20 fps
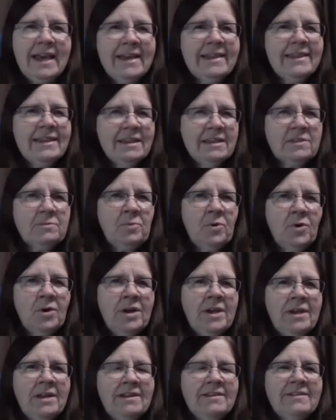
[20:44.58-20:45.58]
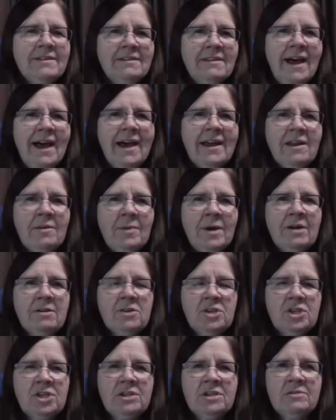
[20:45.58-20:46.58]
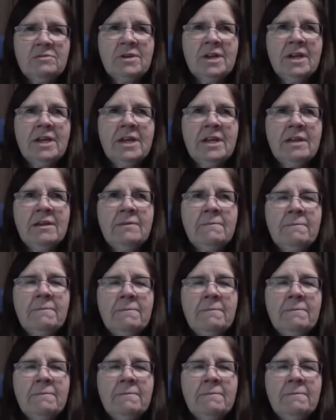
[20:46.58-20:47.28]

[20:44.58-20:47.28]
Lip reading: At this point, it's a lot about Jill, right?